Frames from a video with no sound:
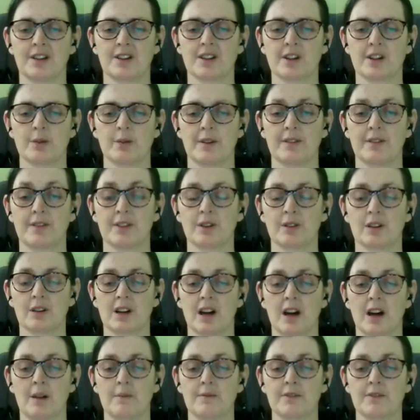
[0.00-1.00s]
Do we feel
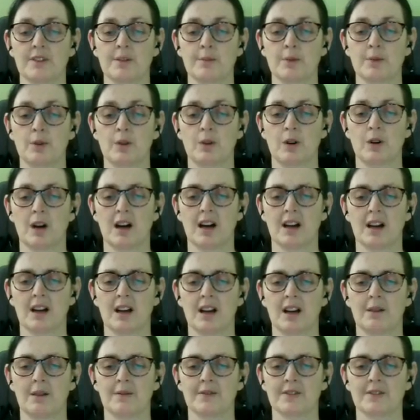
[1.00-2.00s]
comfortable or
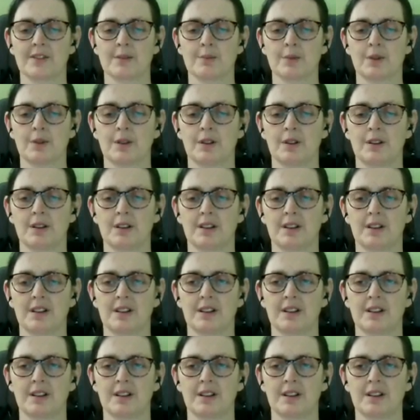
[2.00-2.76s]
uncomfortable?